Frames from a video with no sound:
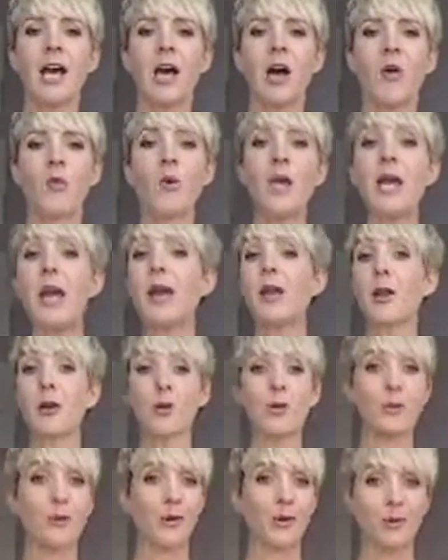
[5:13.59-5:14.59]
we had no
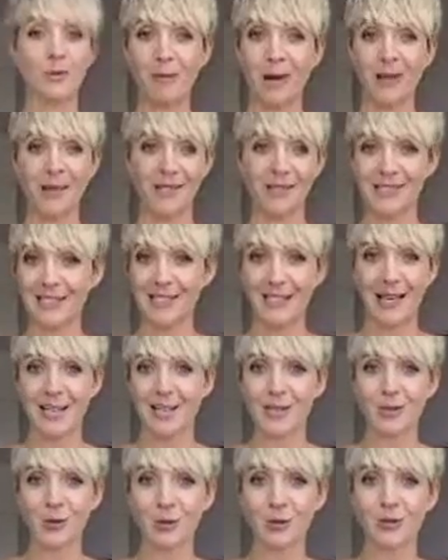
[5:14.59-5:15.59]
birth plans at
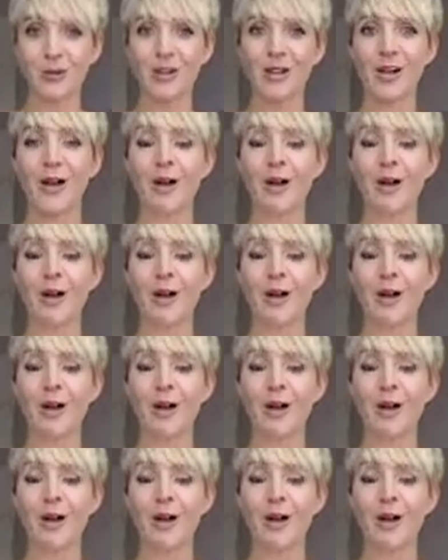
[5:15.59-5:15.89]
all.